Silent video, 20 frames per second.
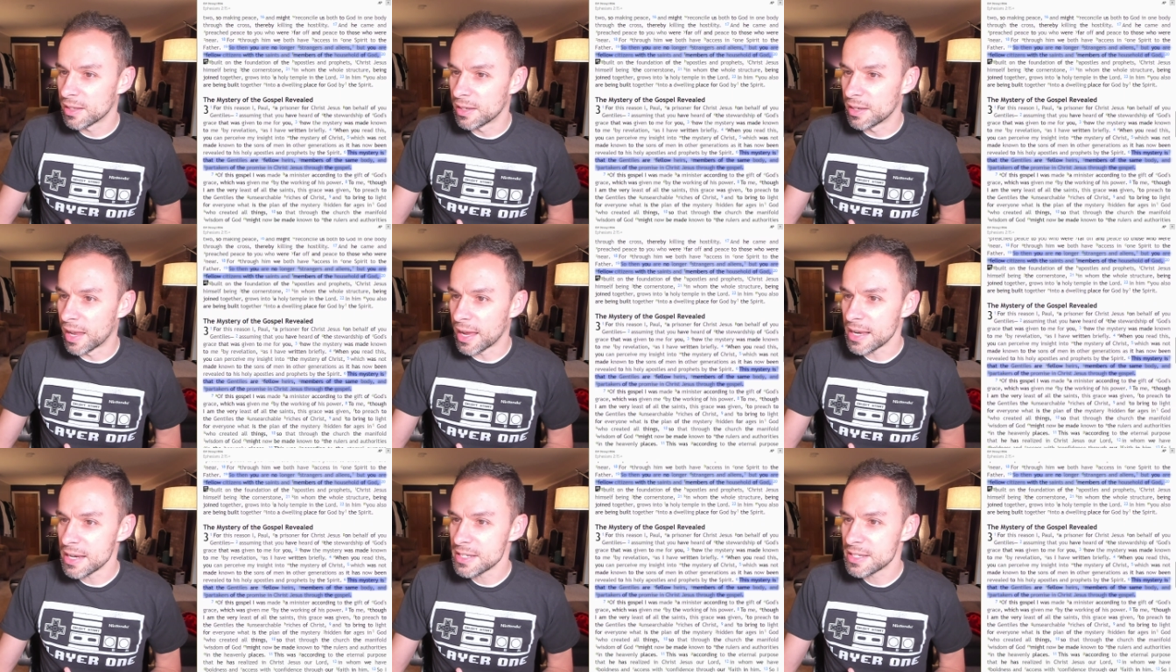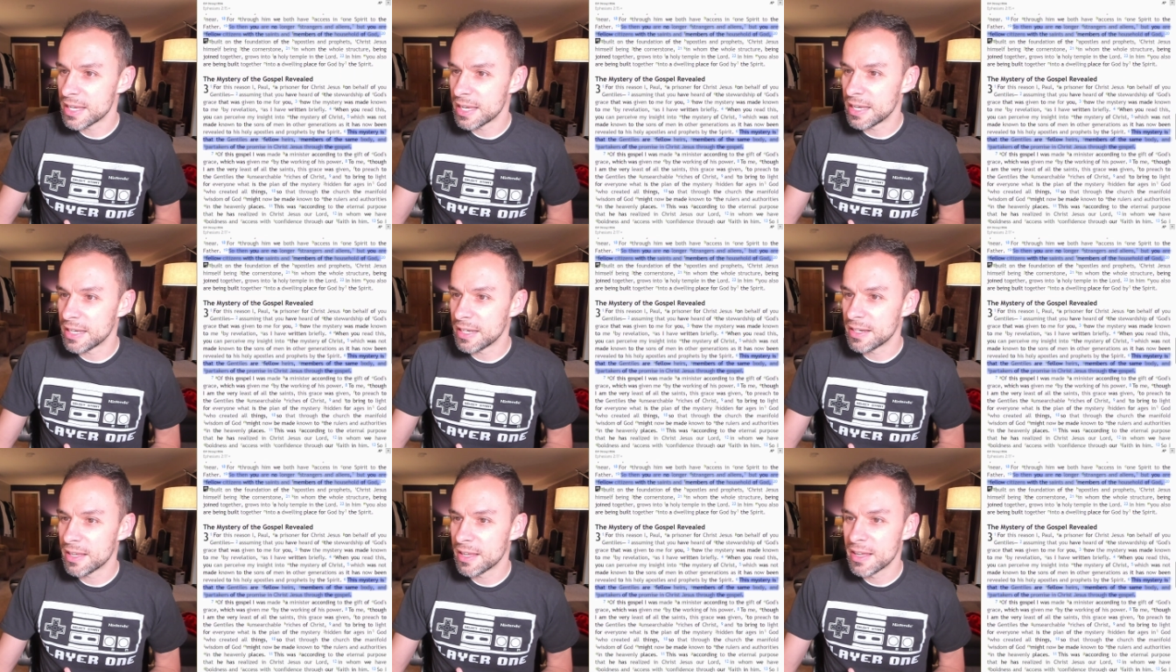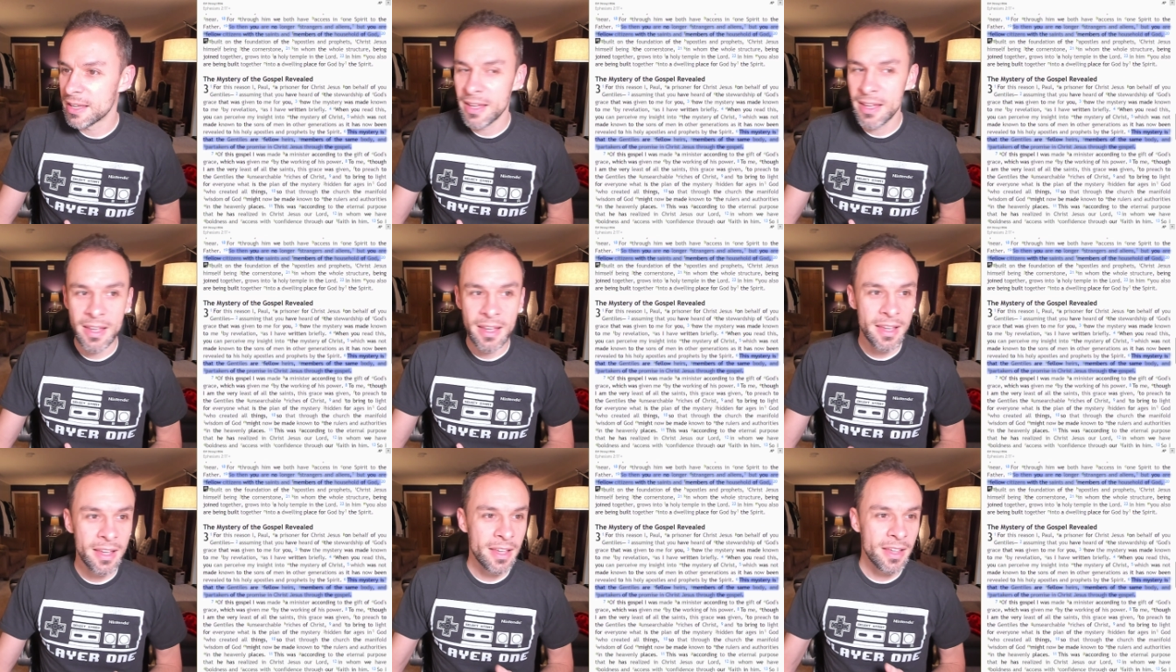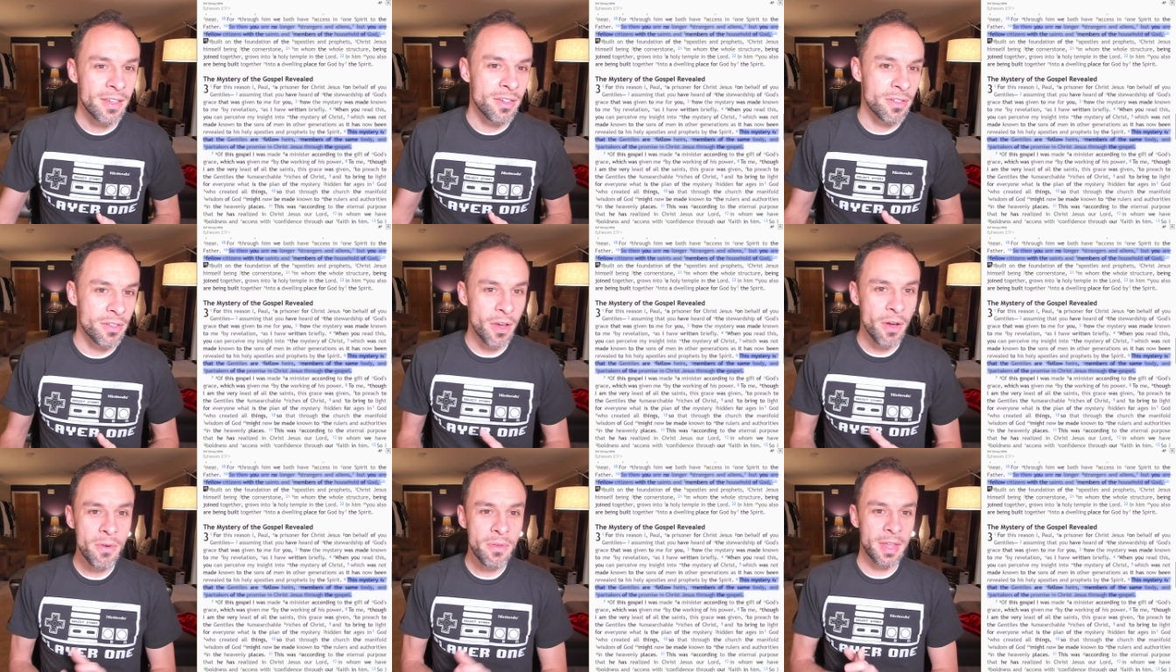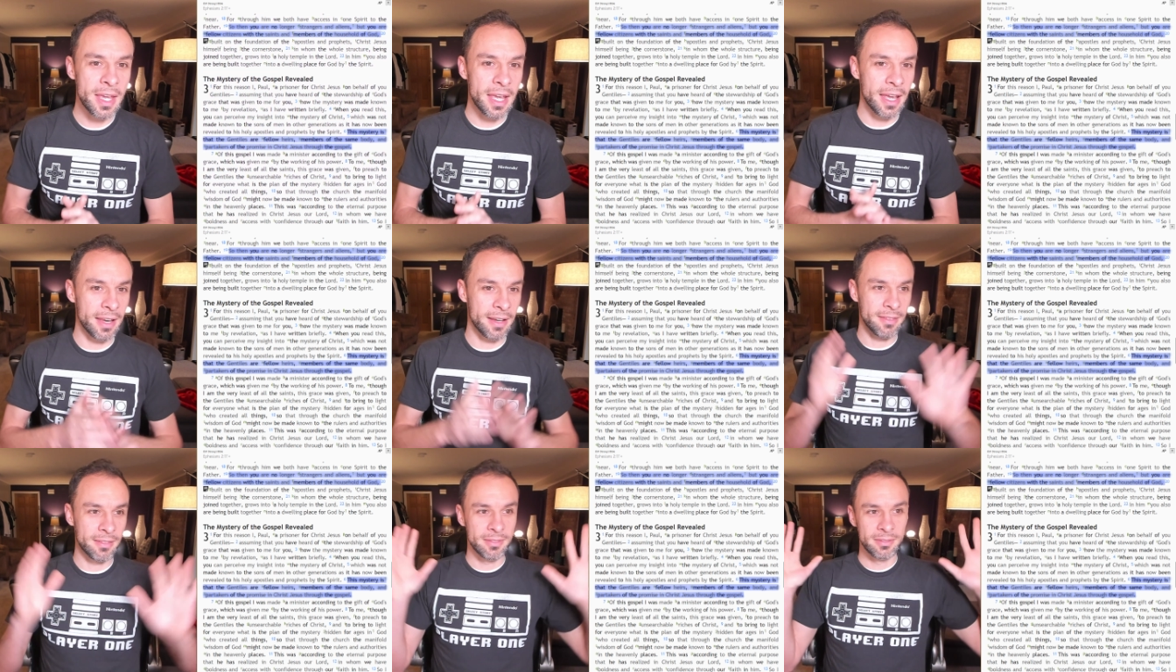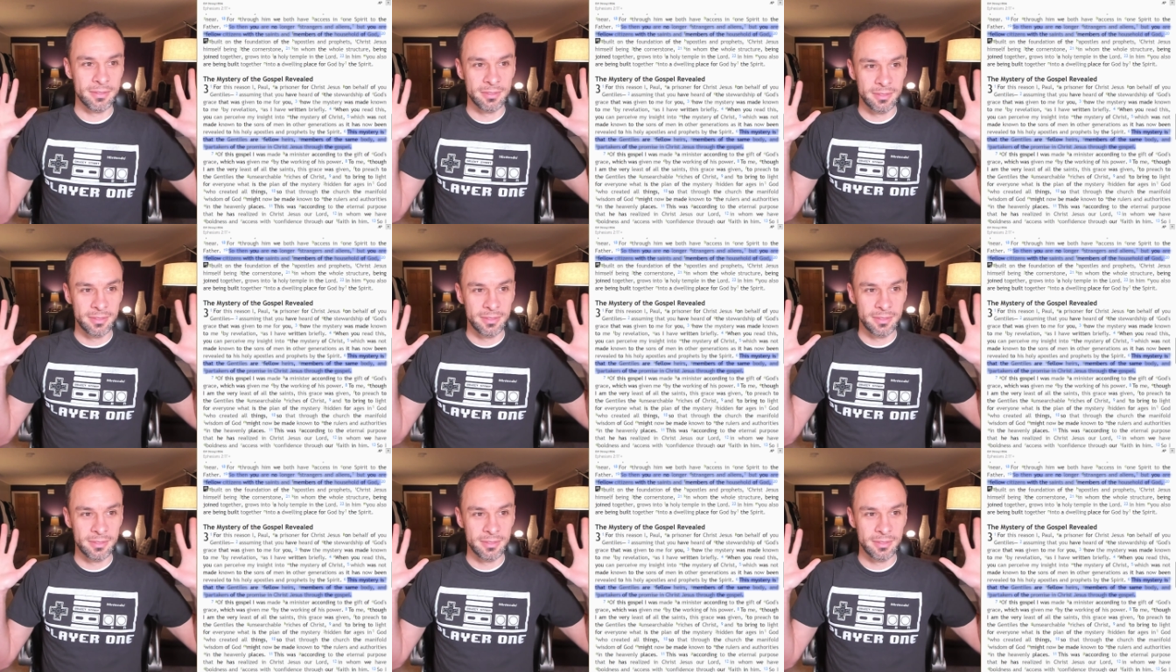19. So then,